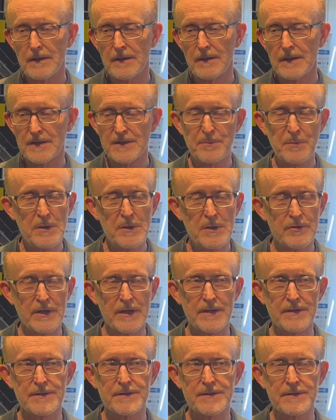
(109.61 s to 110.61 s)

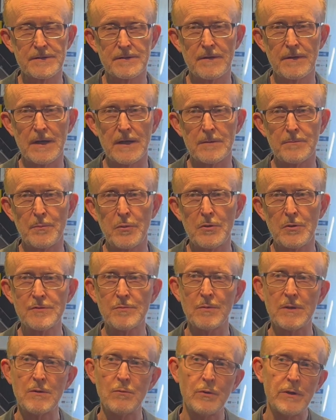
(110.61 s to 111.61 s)
experience that
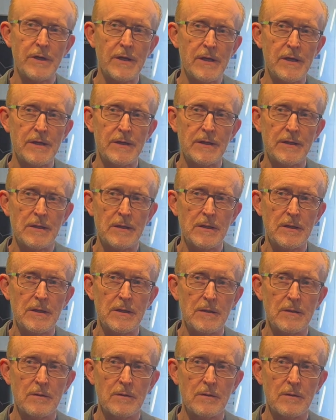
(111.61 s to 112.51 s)
possibly we.